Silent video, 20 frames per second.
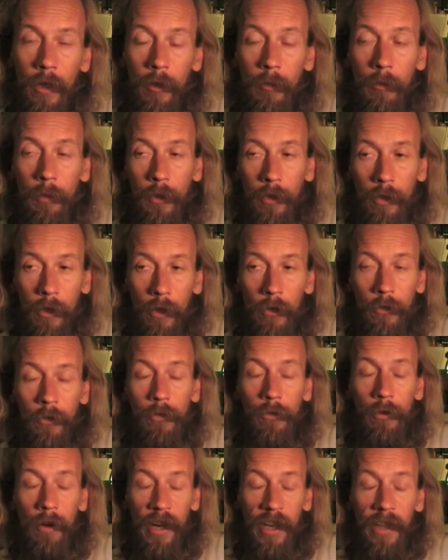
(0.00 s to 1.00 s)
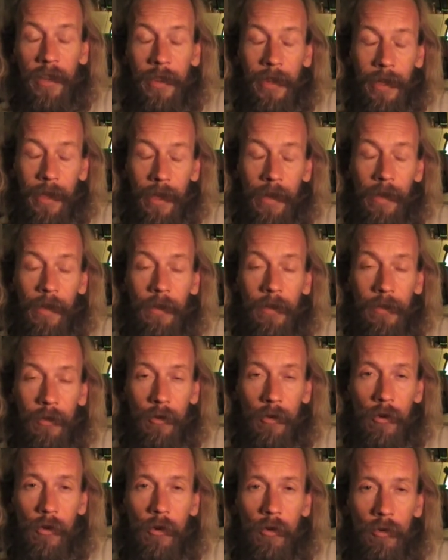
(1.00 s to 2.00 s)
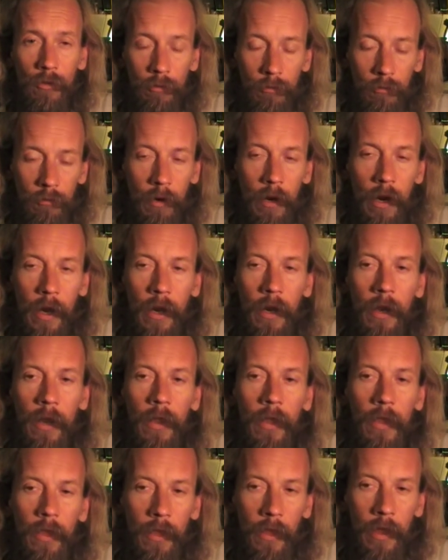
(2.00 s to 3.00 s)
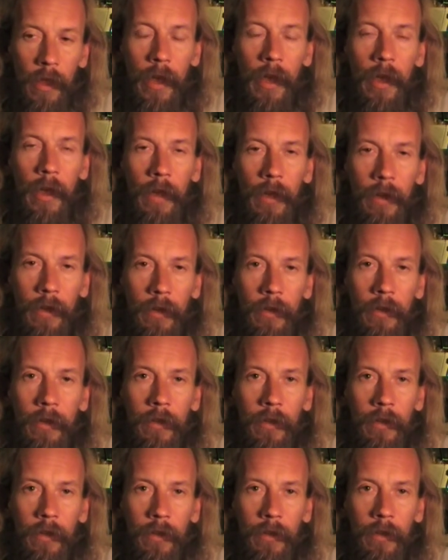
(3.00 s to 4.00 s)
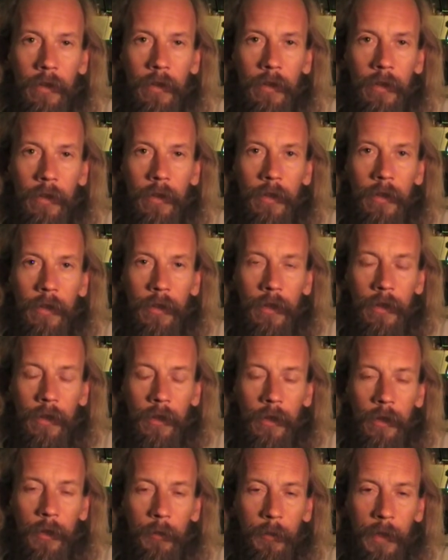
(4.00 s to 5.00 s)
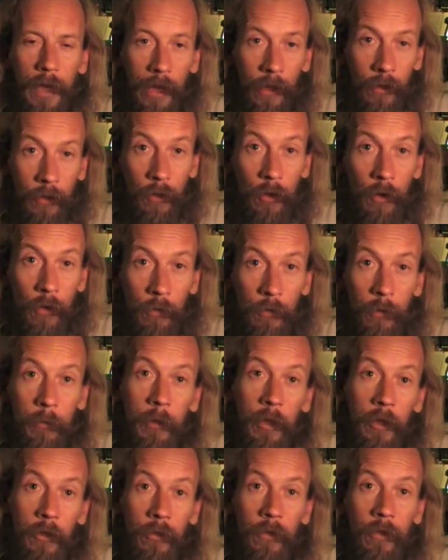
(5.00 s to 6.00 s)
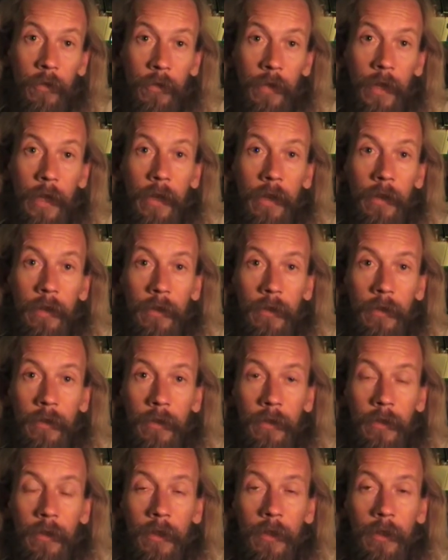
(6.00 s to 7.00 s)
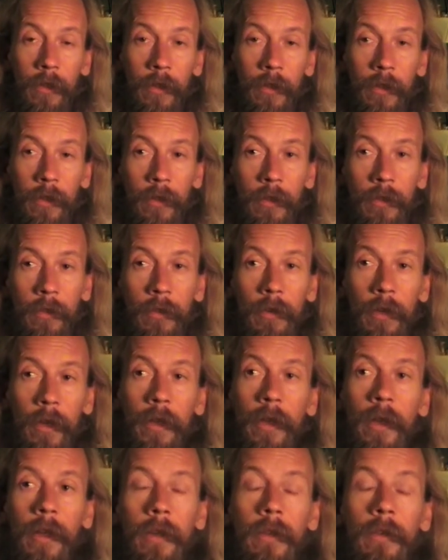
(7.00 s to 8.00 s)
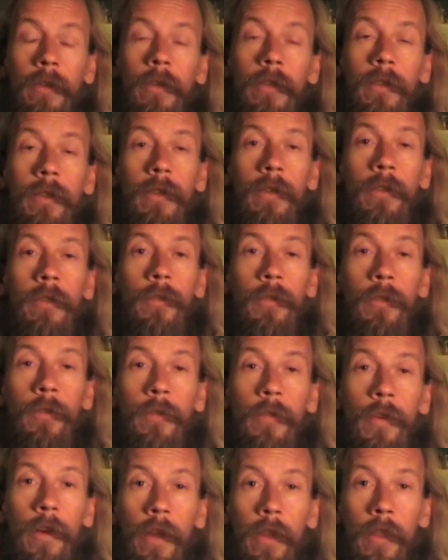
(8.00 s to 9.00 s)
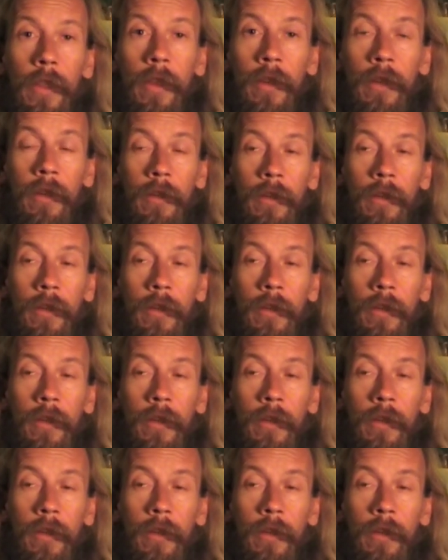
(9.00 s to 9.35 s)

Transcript: But God's right there. Right there. And I'm getting a confirmation of that right now from Father.